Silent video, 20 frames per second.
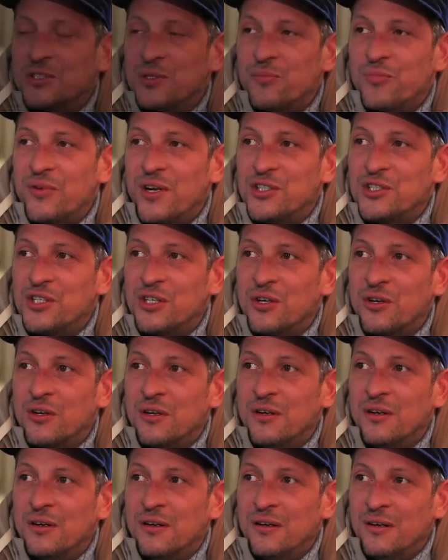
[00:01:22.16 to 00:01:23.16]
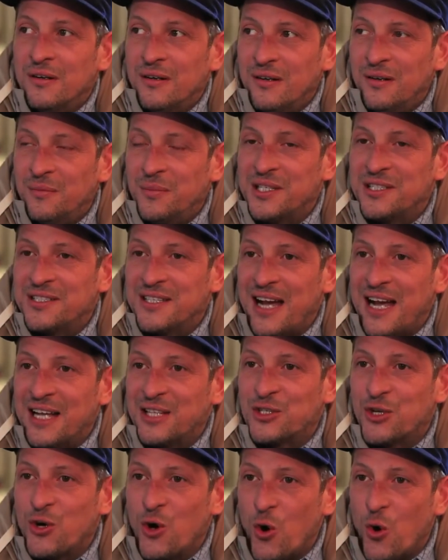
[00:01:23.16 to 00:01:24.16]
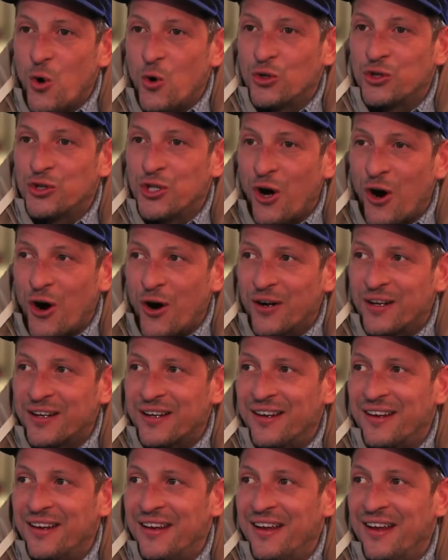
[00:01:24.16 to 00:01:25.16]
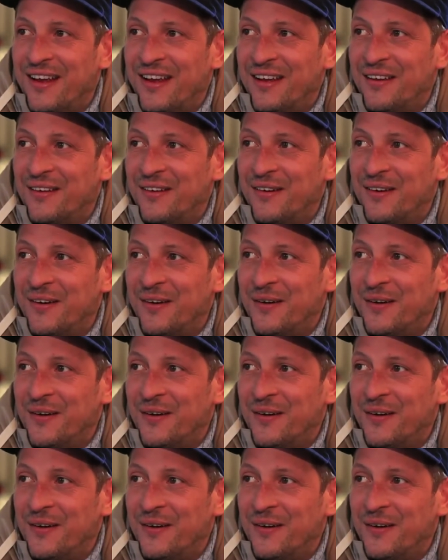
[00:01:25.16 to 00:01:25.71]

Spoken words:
impression, besides cold, dark, and